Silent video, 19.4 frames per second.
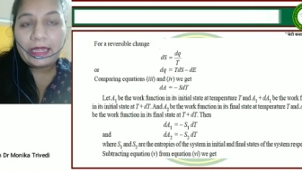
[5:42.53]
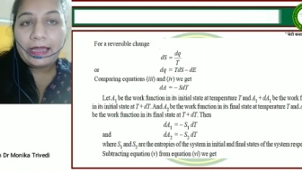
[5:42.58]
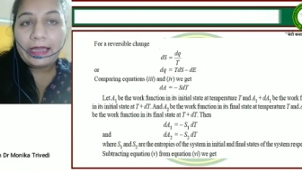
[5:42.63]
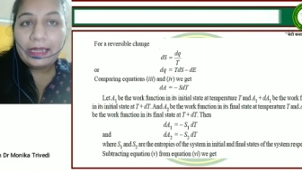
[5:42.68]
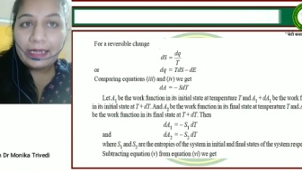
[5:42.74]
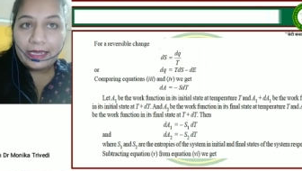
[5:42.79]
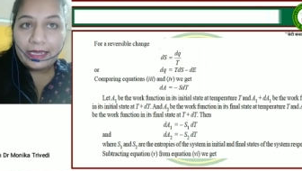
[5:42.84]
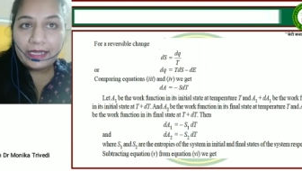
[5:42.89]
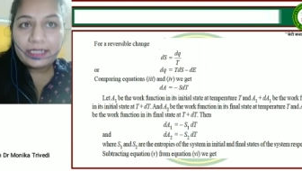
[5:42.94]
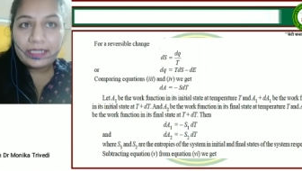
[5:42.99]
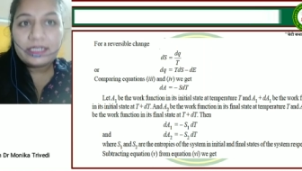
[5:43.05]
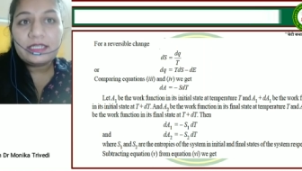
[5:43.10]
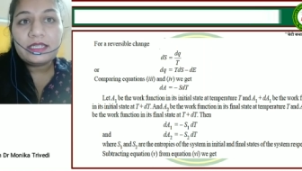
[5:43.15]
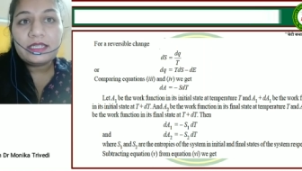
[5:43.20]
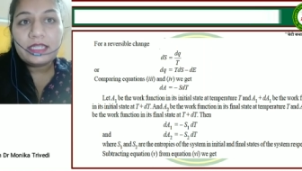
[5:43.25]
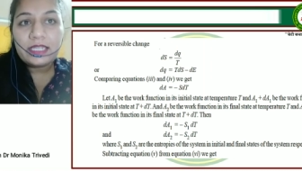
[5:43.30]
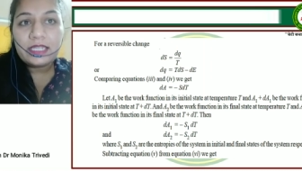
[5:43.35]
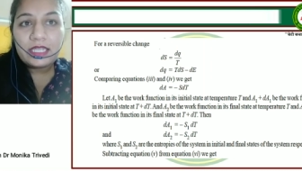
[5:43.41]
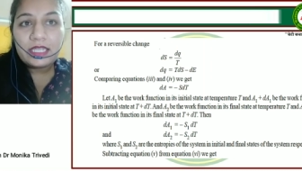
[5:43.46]
Let
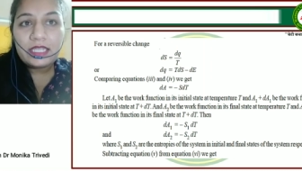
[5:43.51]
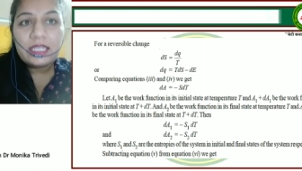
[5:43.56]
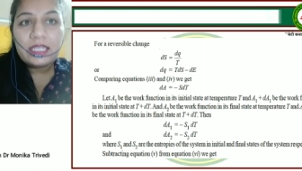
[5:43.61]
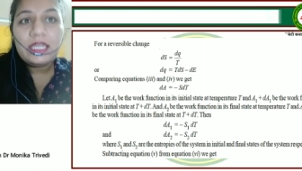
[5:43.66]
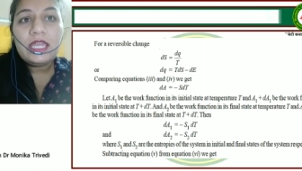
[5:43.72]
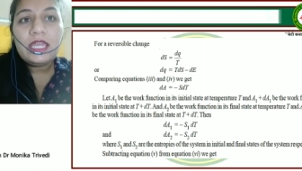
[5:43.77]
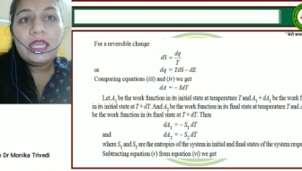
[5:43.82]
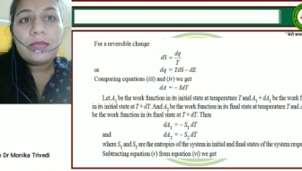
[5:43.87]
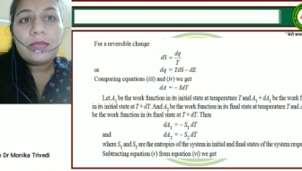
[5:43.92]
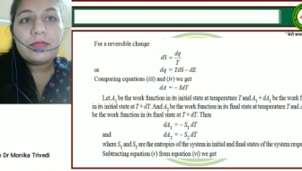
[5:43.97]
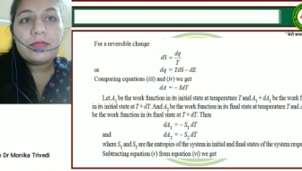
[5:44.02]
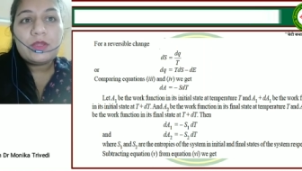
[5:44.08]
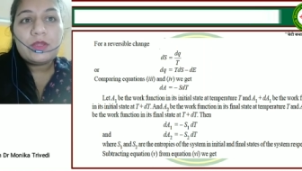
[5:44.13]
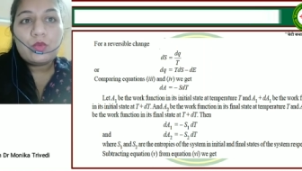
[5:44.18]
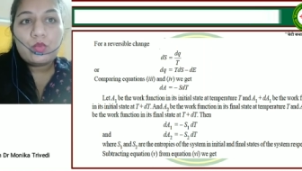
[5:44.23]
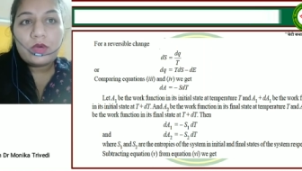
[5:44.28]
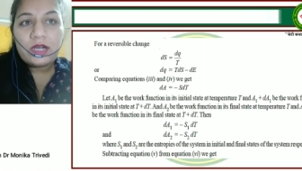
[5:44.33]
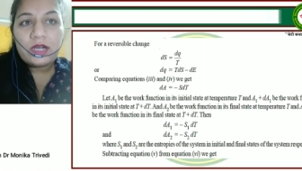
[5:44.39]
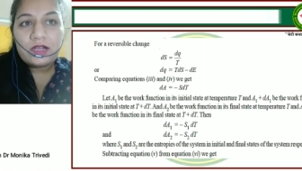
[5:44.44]
A be the
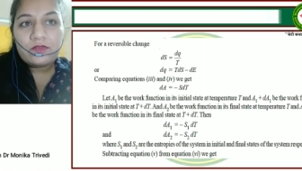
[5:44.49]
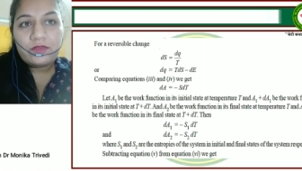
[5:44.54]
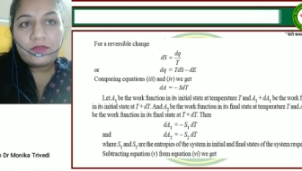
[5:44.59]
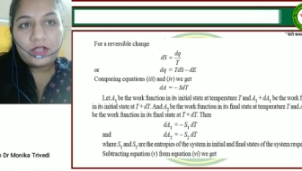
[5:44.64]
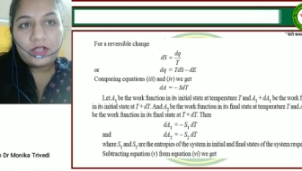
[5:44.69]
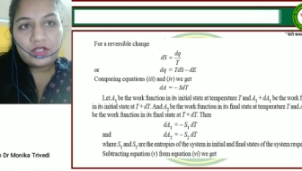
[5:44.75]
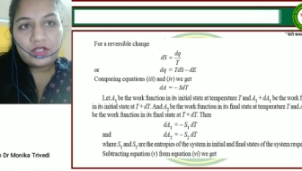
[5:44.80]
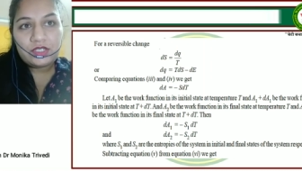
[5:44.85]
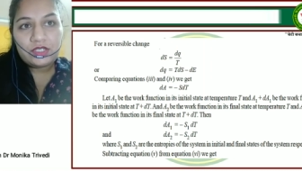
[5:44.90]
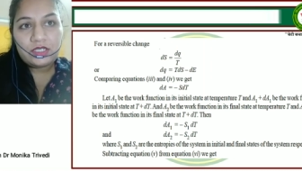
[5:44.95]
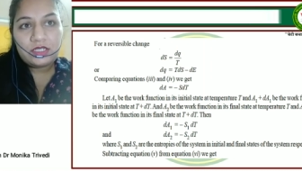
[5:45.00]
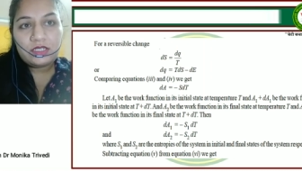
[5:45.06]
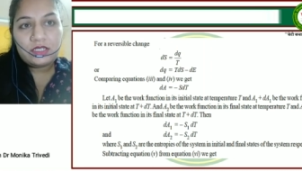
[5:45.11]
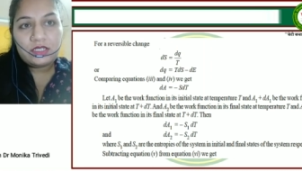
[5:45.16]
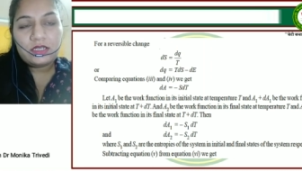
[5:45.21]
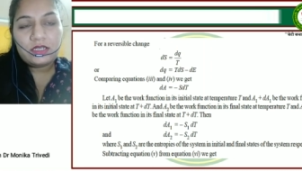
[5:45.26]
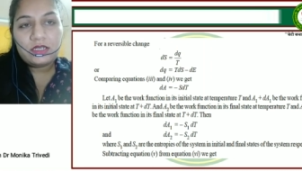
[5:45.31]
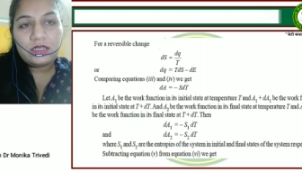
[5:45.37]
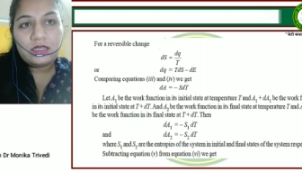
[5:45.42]
work function
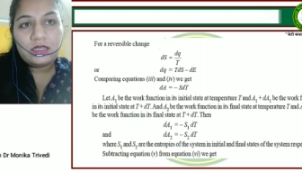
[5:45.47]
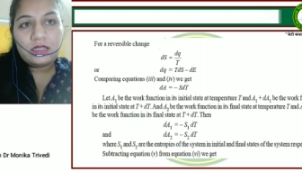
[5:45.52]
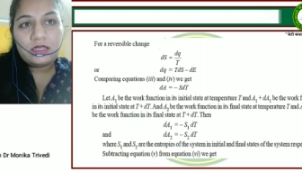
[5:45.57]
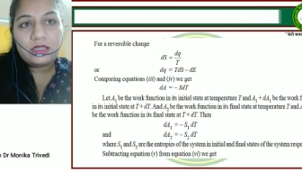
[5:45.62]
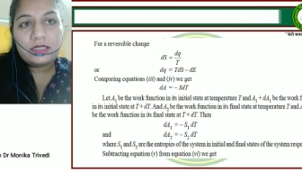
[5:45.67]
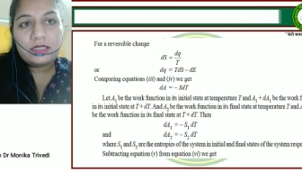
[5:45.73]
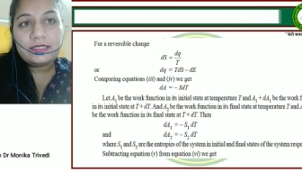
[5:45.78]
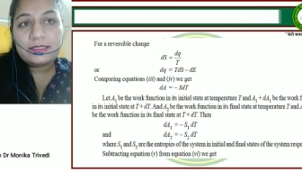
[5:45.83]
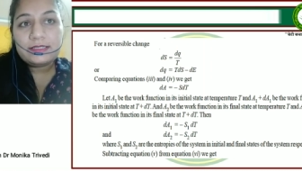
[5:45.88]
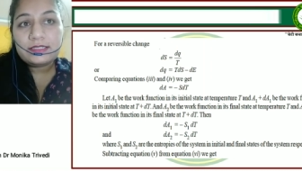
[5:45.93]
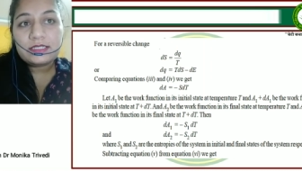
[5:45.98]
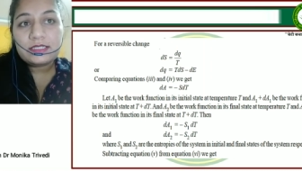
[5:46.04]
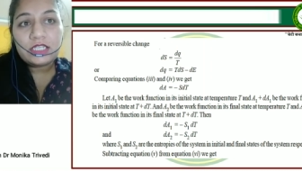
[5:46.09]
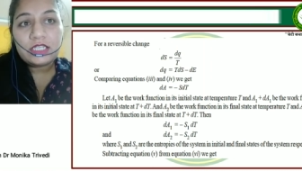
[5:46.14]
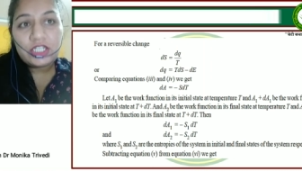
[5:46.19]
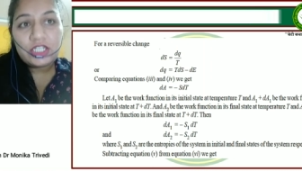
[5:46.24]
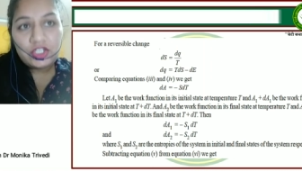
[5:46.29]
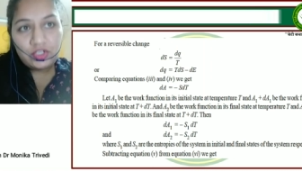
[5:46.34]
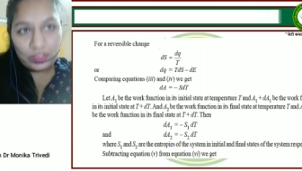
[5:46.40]
in its
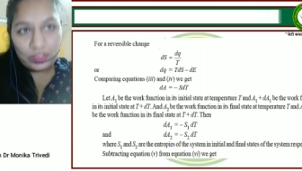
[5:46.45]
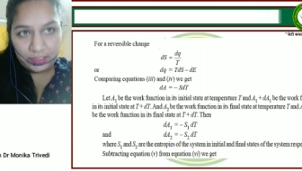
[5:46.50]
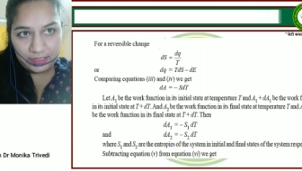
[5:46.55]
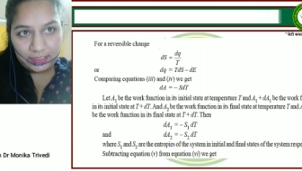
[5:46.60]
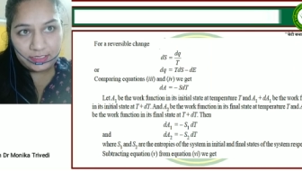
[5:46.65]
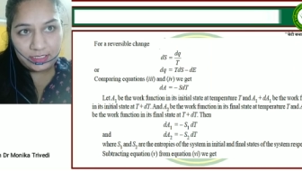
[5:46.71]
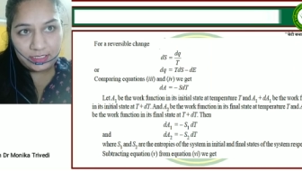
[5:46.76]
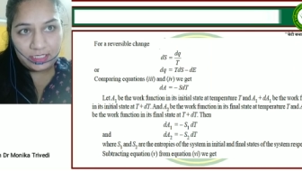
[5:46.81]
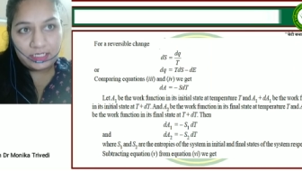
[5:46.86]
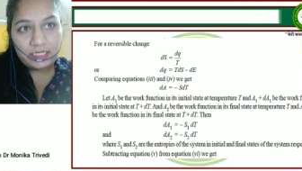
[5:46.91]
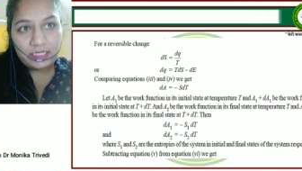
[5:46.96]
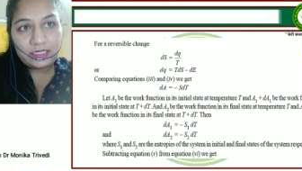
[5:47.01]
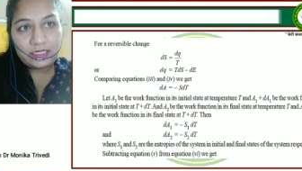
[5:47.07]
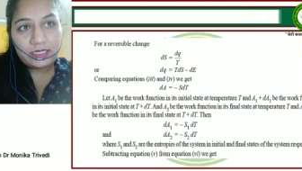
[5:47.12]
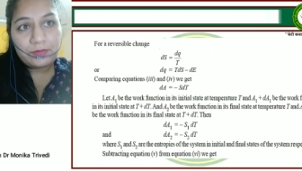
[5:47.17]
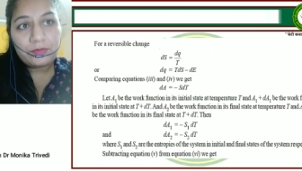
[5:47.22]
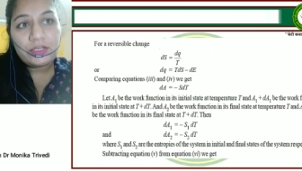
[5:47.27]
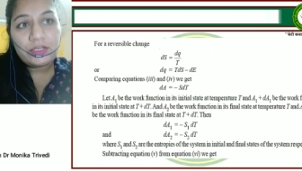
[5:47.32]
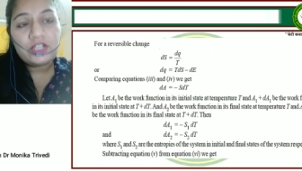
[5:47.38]
initial state at
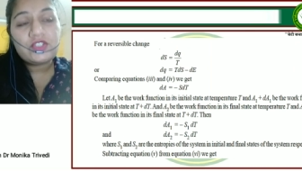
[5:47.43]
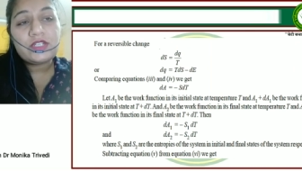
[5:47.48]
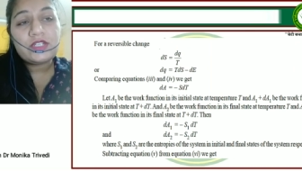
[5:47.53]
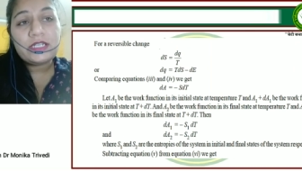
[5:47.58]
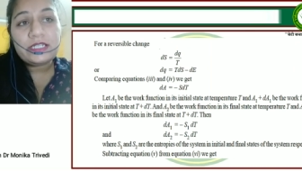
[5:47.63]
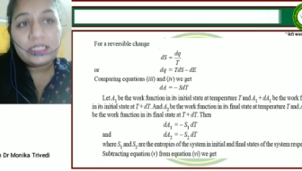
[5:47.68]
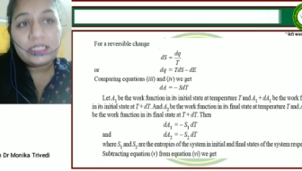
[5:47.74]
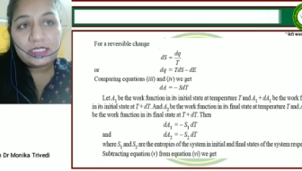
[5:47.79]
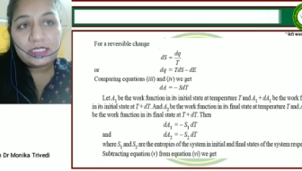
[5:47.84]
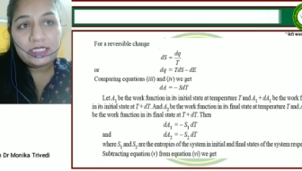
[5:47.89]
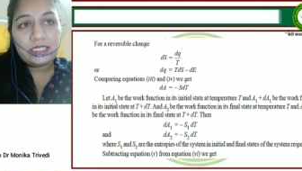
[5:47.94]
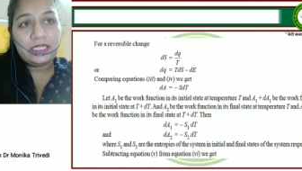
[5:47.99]
temperature T,